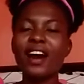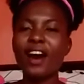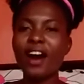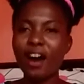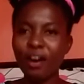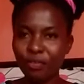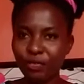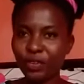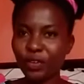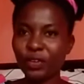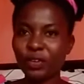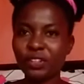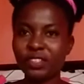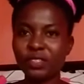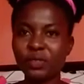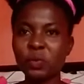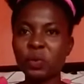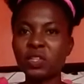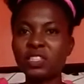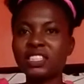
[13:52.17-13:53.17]

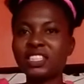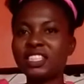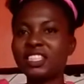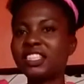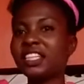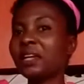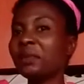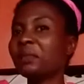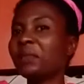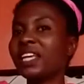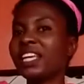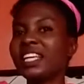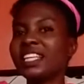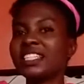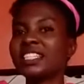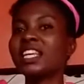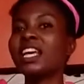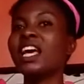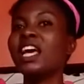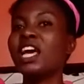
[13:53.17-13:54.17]
obvious what the shape is.
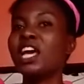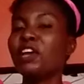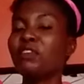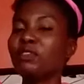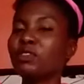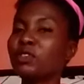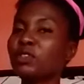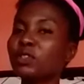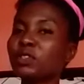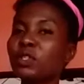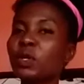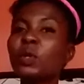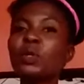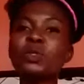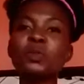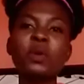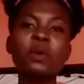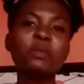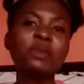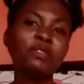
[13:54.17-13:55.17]
If you took notes,
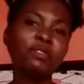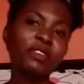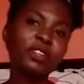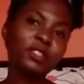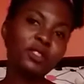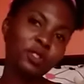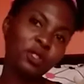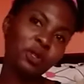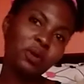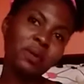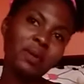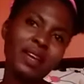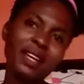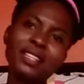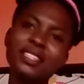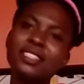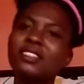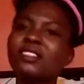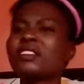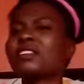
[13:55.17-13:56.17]
when we first drew it,
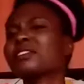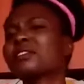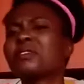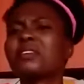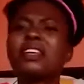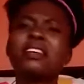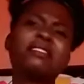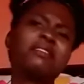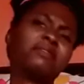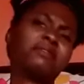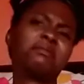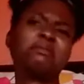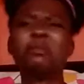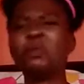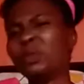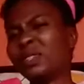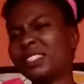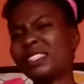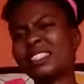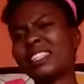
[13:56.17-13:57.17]
it's just looking,
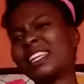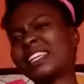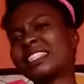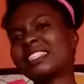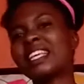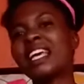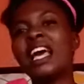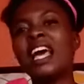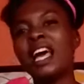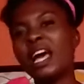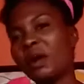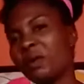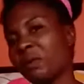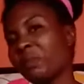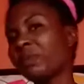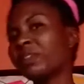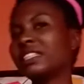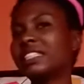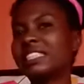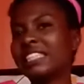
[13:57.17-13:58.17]
what's this? And we
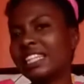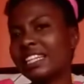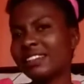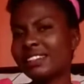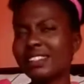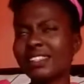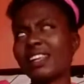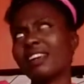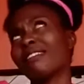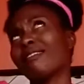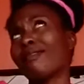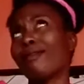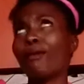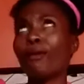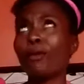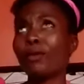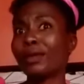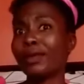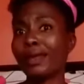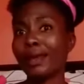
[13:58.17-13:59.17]
put the nails like,
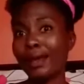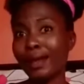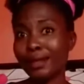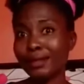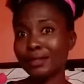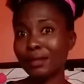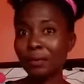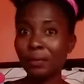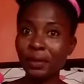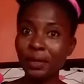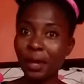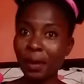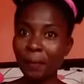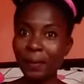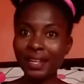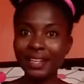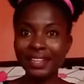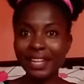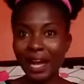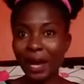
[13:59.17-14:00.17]
okay, it's coming up,
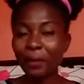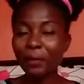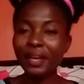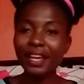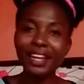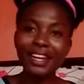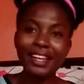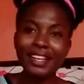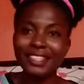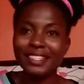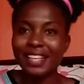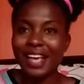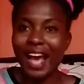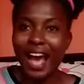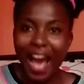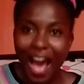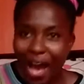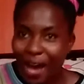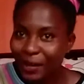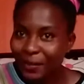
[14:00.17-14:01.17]
and now it is
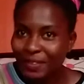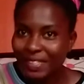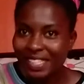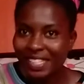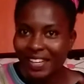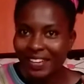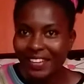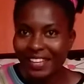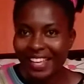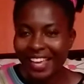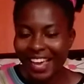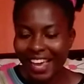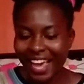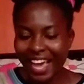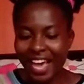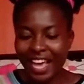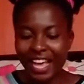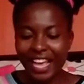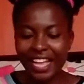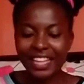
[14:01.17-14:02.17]
out, okay?
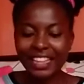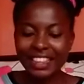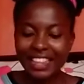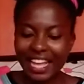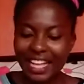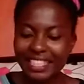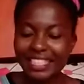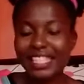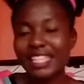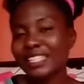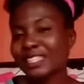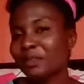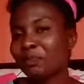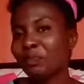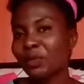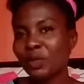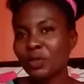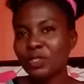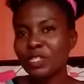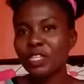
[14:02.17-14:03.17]
And that is the
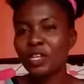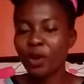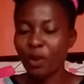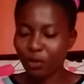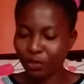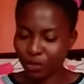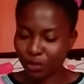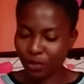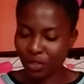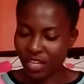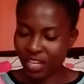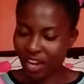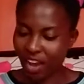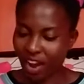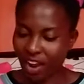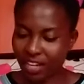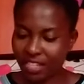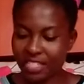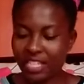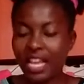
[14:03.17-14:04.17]
beauty of string
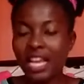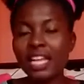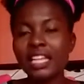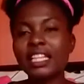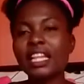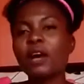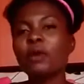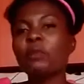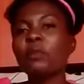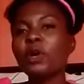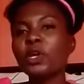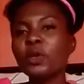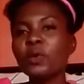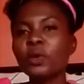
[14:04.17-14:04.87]
art. Now, what you